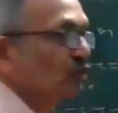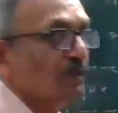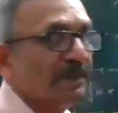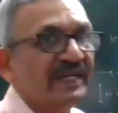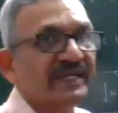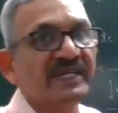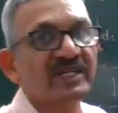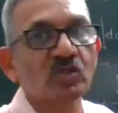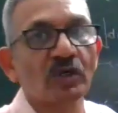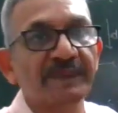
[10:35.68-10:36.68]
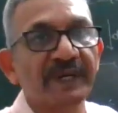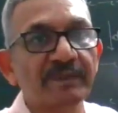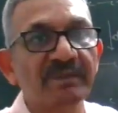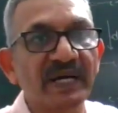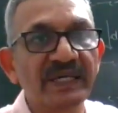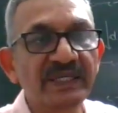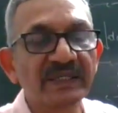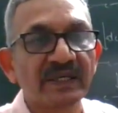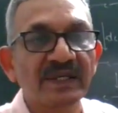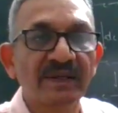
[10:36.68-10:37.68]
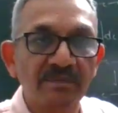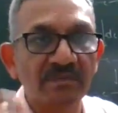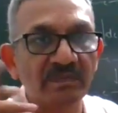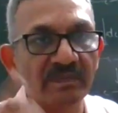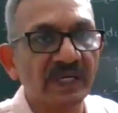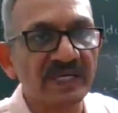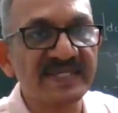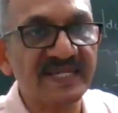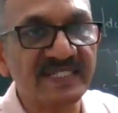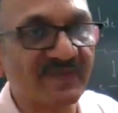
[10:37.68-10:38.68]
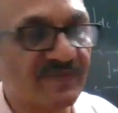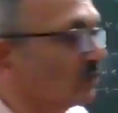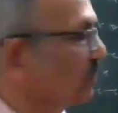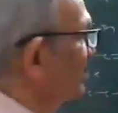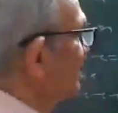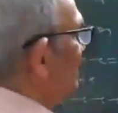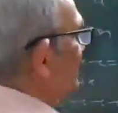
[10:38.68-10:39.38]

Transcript: 2 pentene is obtained by Sazov rule.